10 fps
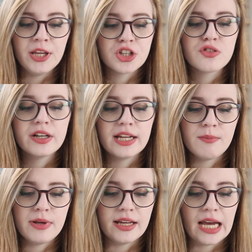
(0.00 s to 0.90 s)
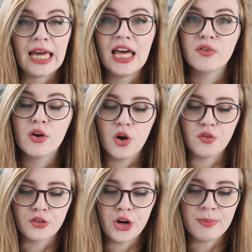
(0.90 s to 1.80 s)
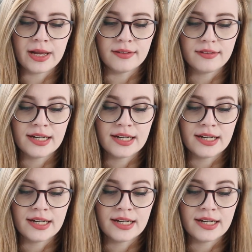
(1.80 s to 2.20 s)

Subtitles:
picturing in me a hero of romance